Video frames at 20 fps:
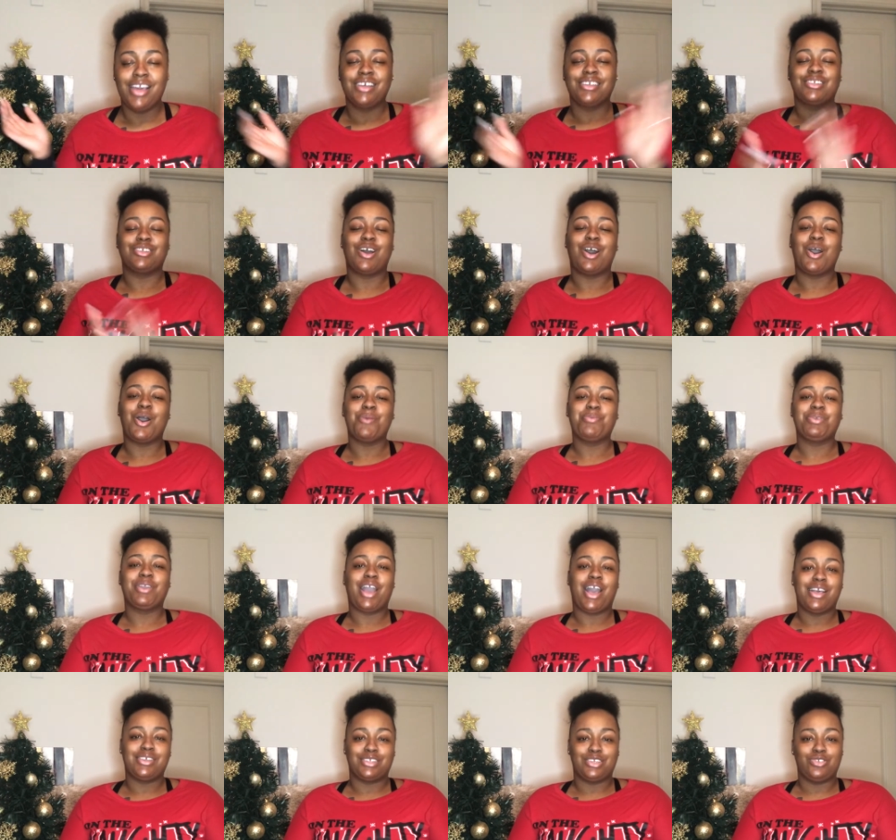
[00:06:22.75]
so I hope you
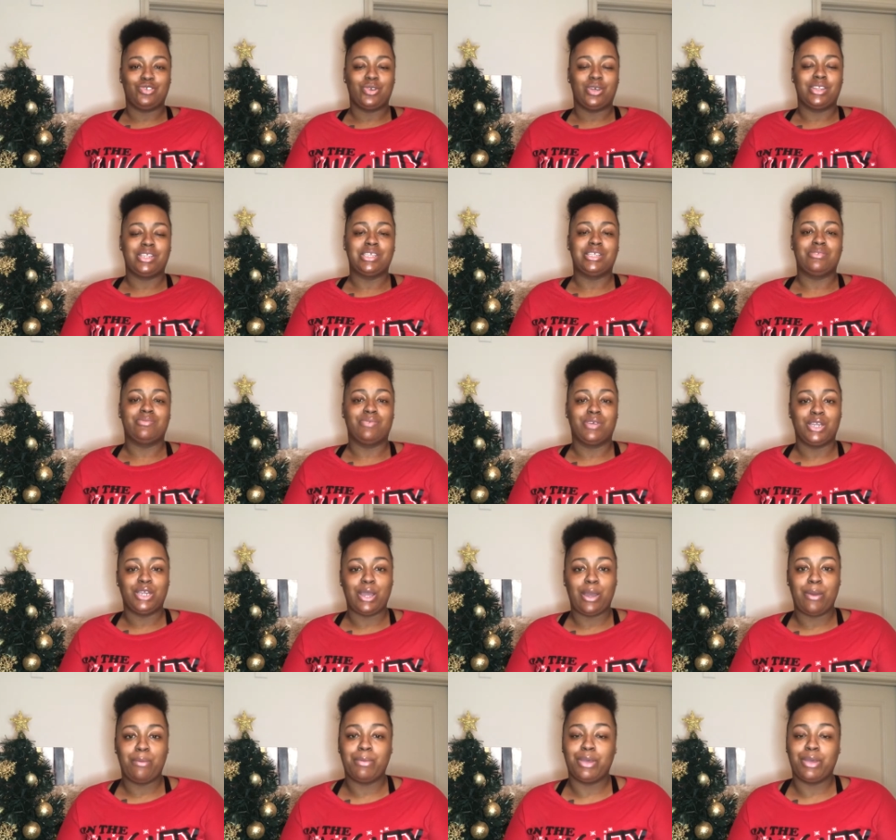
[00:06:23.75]
guys enjoyed this video.